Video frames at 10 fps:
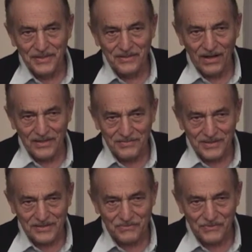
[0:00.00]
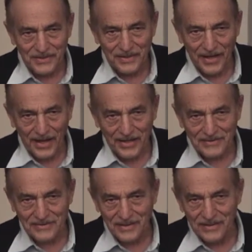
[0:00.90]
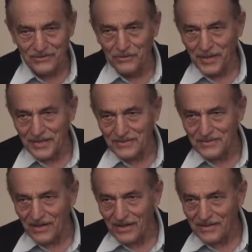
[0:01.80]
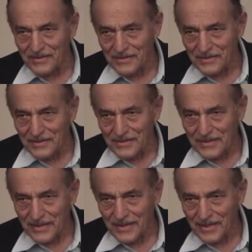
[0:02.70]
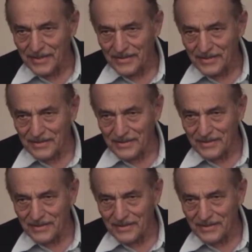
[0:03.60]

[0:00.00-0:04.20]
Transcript: did all of this with an axe and a two-man saw and a,